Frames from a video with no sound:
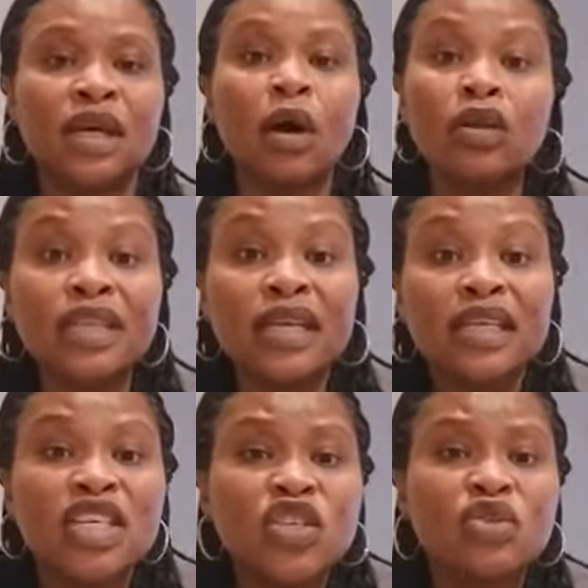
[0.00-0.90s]
All day
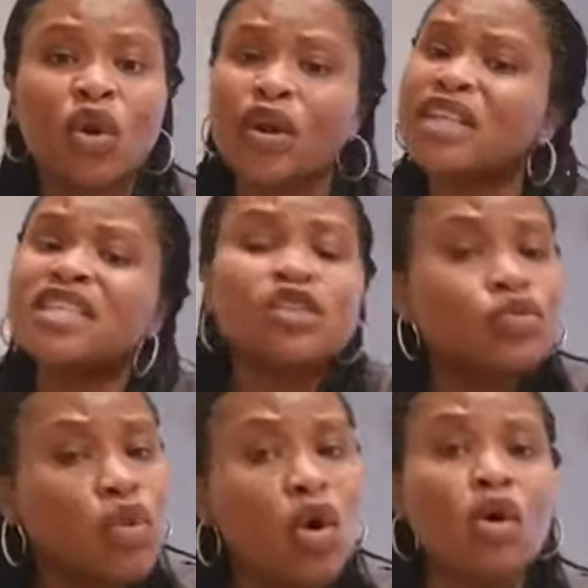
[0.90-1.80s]
they issue curses. This is
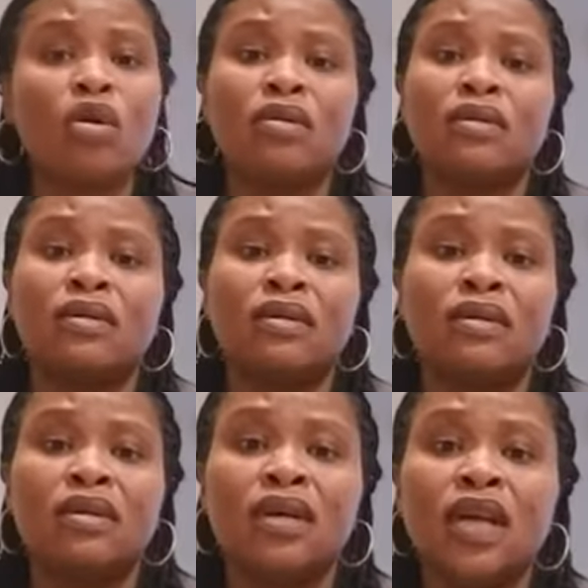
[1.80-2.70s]
wrong.
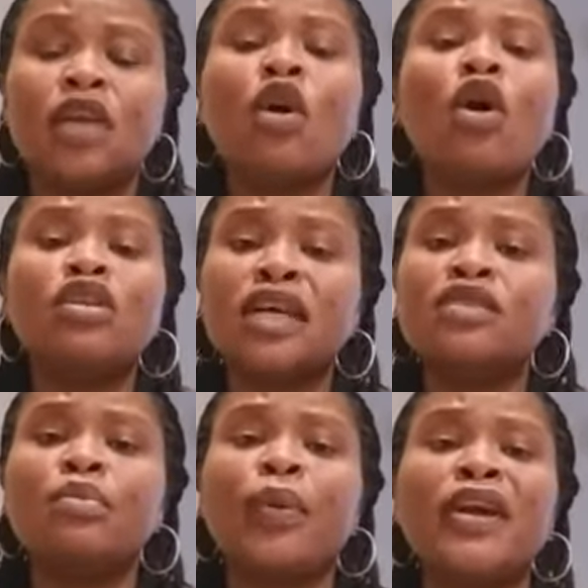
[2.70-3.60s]
And all day
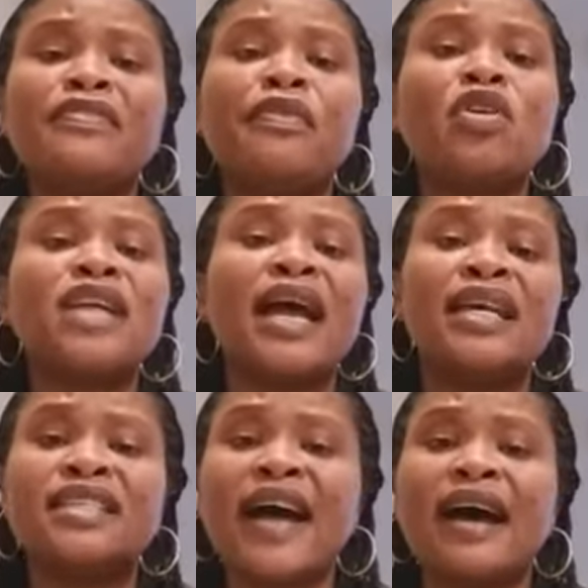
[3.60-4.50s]
you pray, fall down
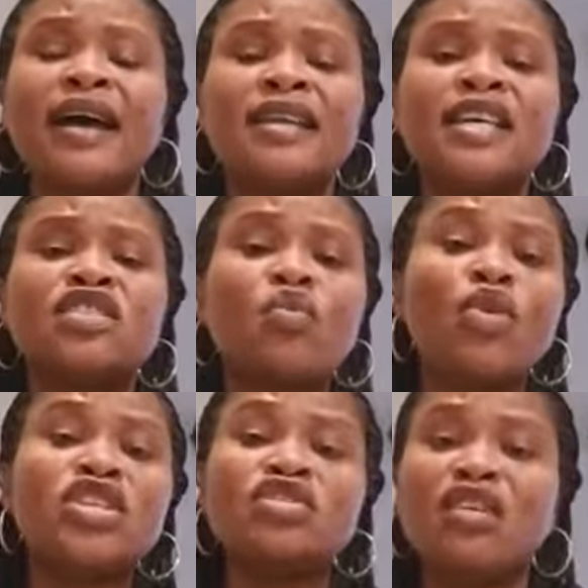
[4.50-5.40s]
and die. There's a
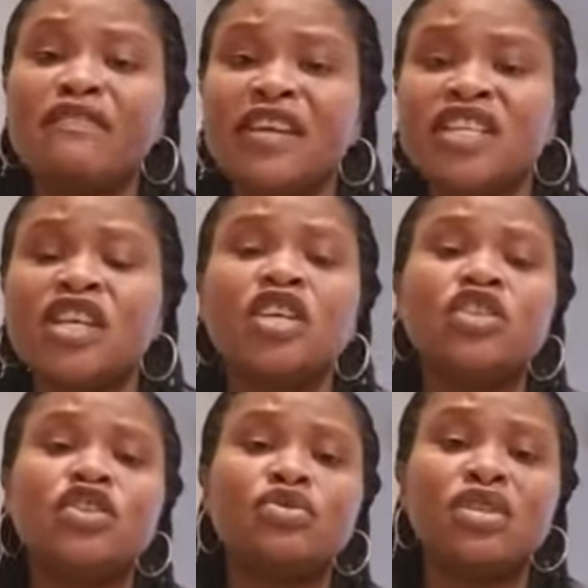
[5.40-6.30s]
witch in your village.
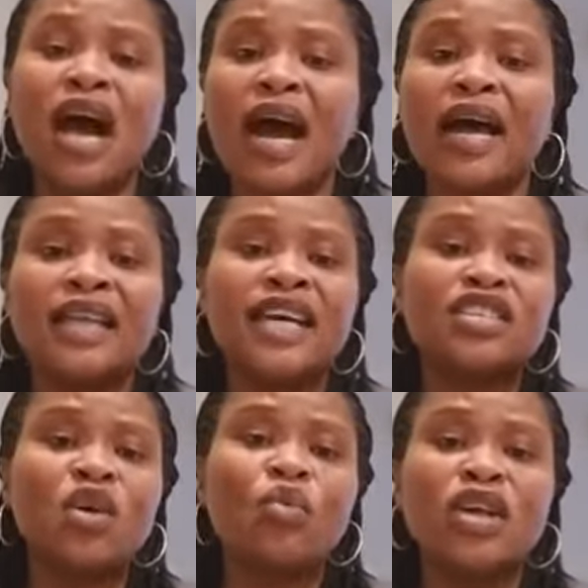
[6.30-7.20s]
She should die.
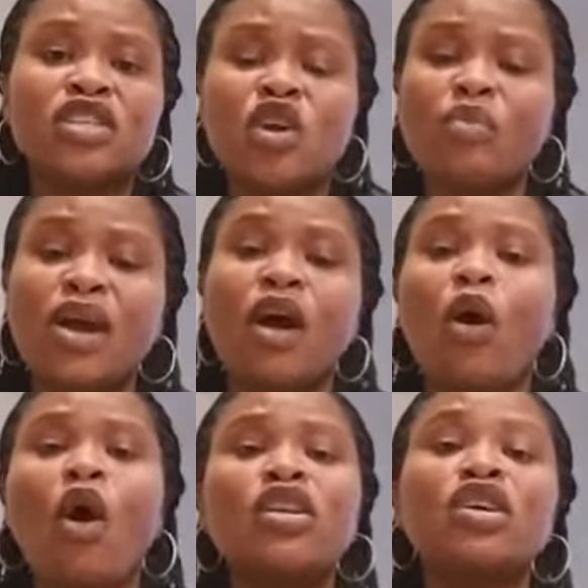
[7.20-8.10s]
There's a witch somewhere.
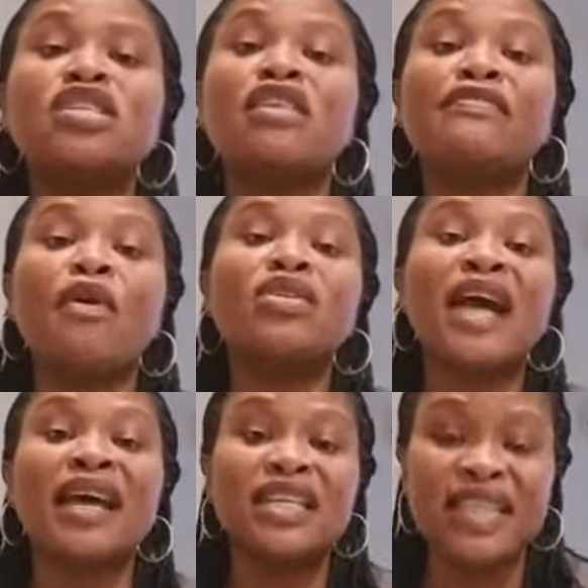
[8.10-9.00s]
All day is your fall
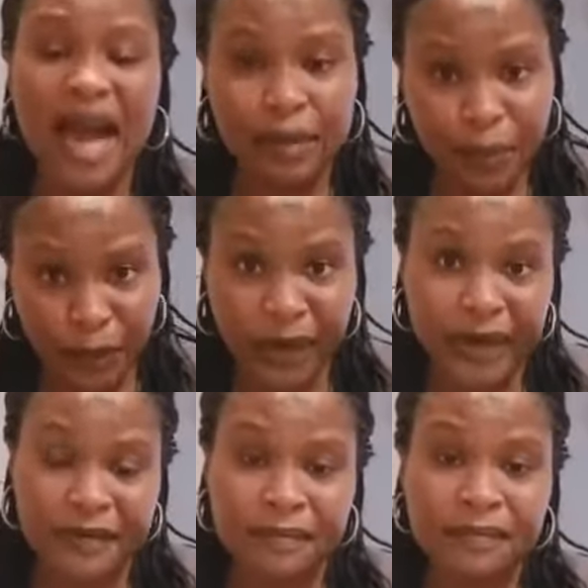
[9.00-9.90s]
down and die prayer.